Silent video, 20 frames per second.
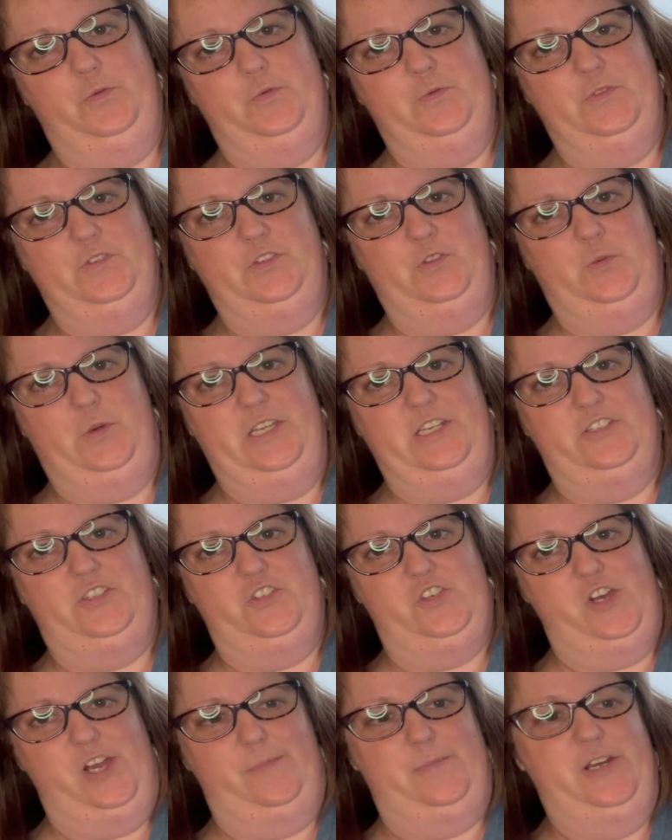Sweet
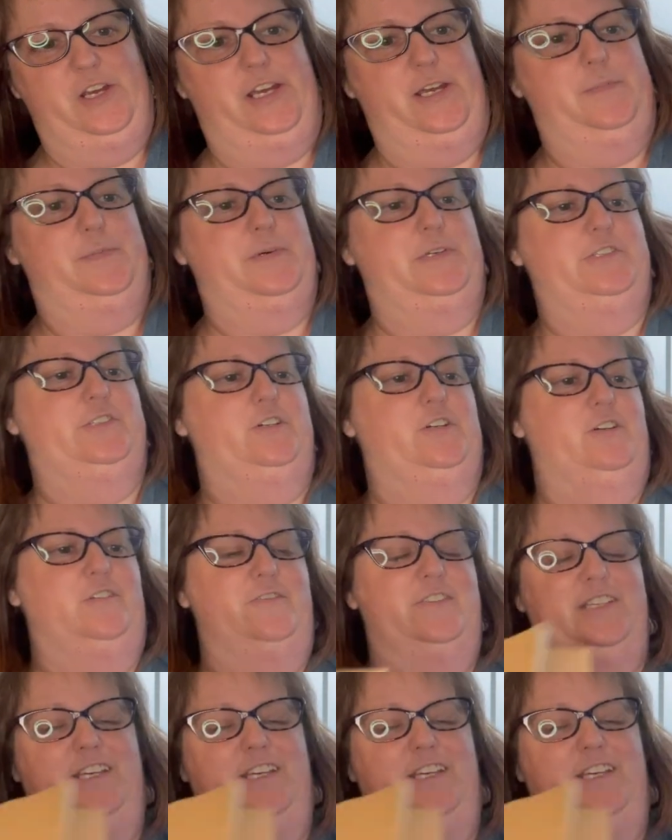Strawberry Preserves.